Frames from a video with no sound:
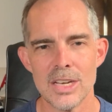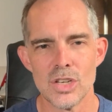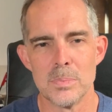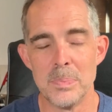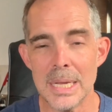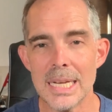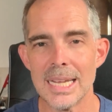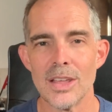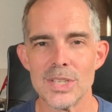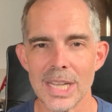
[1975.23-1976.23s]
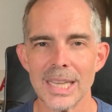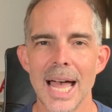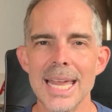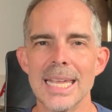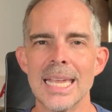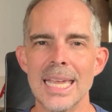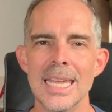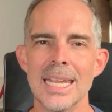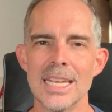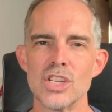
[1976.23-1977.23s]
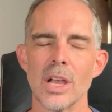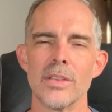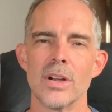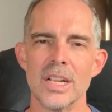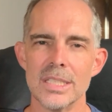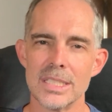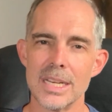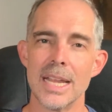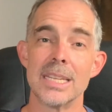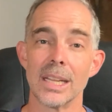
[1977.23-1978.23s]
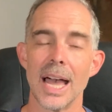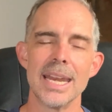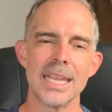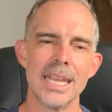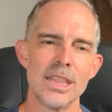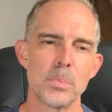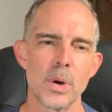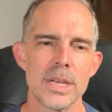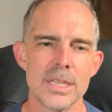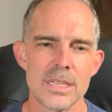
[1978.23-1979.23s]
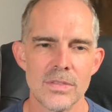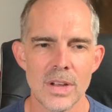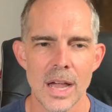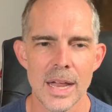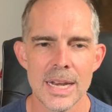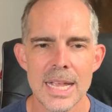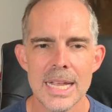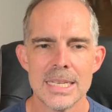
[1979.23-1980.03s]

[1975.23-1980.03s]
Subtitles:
just being together, delighting in each other and delighting in the presence of God